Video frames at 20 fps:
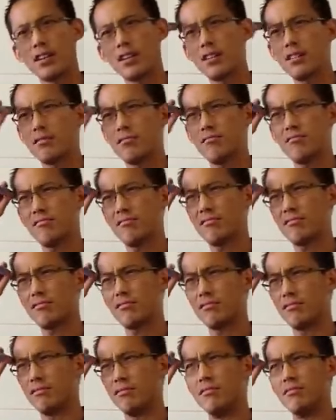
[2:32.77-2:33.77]

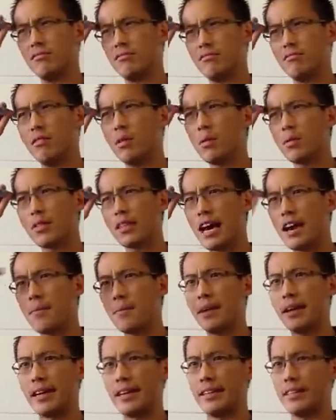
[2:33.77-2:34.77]
Mm, what would that
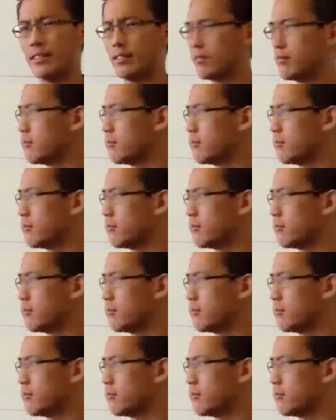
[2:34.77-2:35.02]
mean?